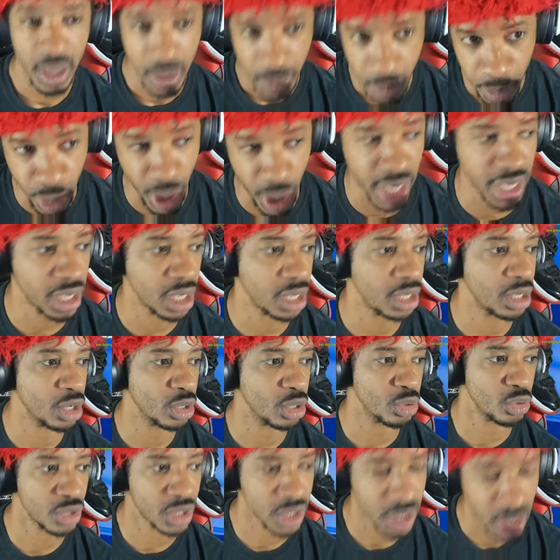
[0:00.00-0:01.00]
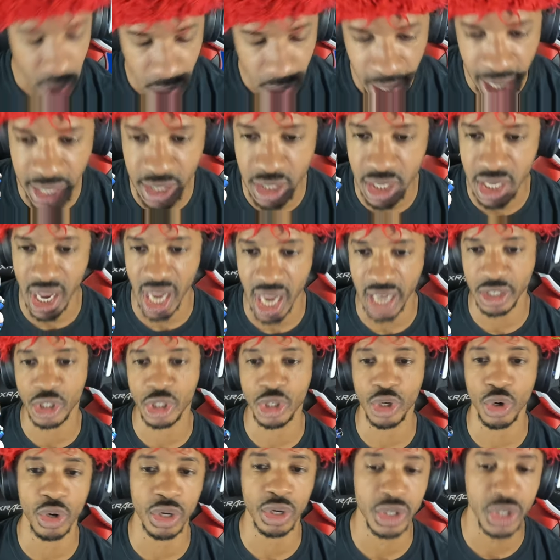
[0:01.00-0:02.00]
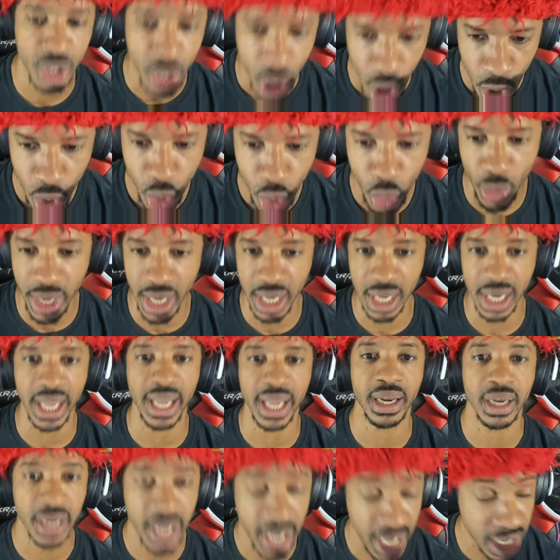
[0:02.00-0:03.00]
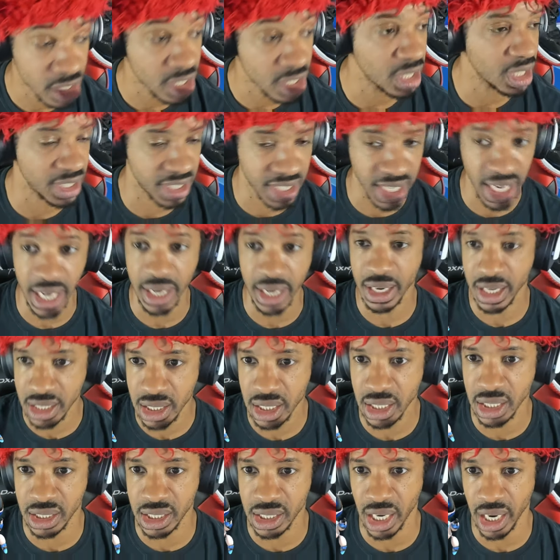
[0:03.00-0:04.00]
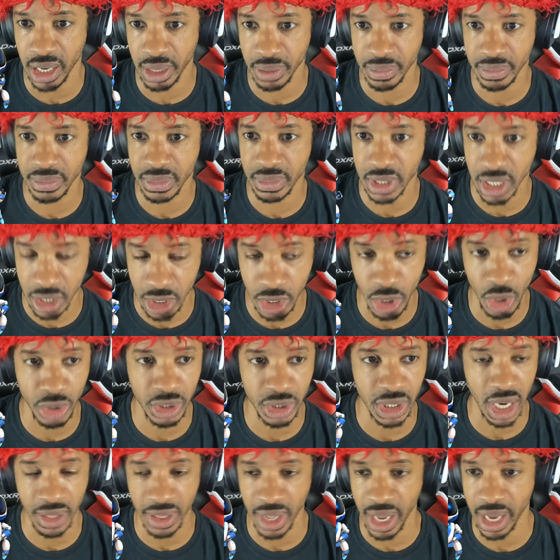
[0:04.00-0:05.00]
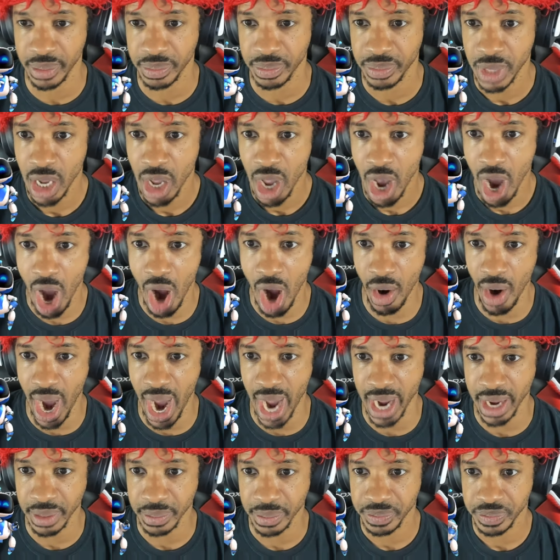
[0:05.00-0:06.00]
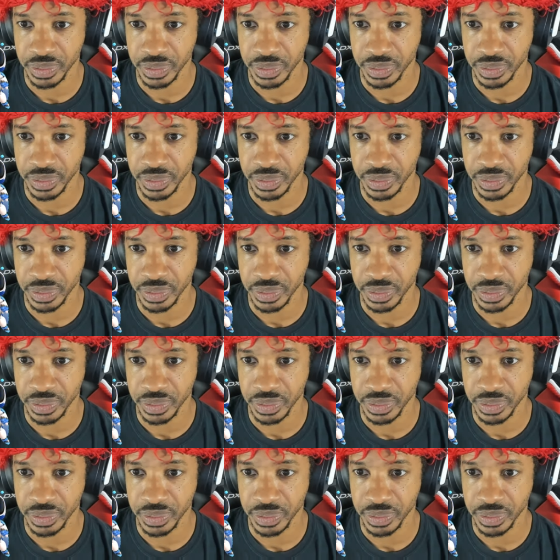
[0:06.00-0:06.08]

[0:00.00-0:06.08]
Breaking news, inside source, we lit. It's legit. It's legit. Just told y'all that. All right.